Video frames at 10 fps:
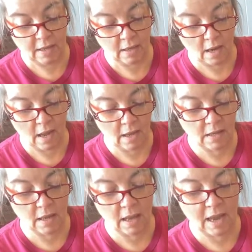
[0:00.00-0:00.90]

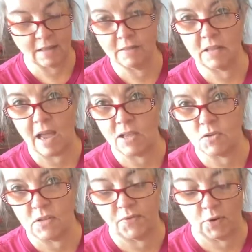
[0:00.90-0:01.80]
I use
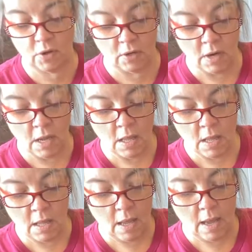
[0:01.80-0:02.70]
it for
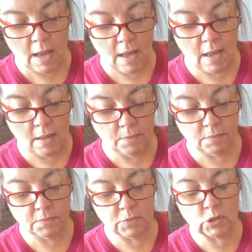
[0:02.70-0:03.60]

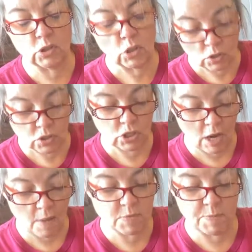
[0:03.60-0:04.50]
certain
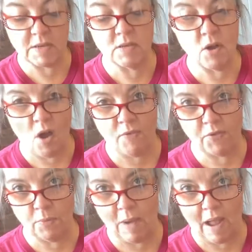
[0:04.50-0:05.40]
jobs, but not for
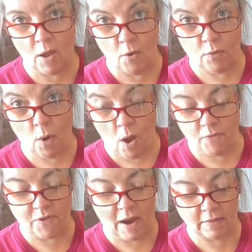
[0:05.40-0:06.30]
my overall
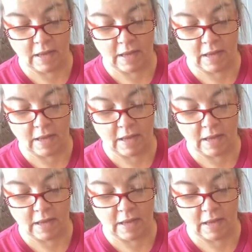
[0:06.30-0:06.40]
filing.